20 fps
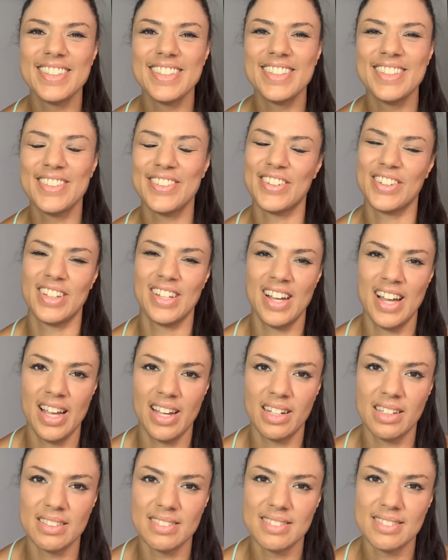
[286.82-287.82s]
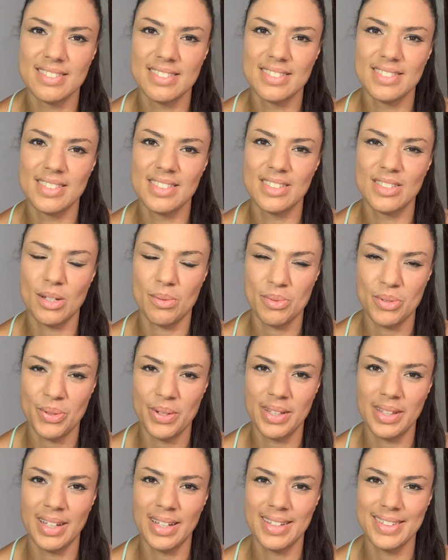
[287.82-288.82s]
you're a liar. Stop
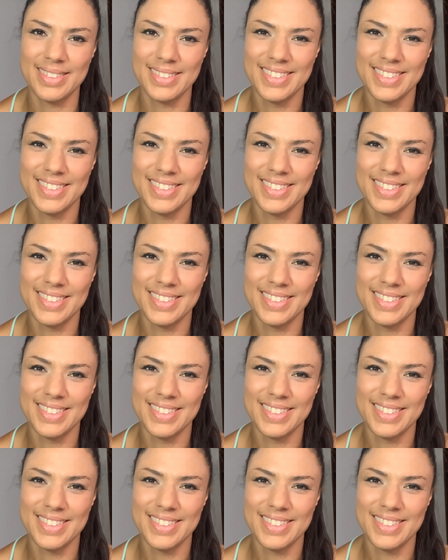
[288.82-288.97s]
doing that.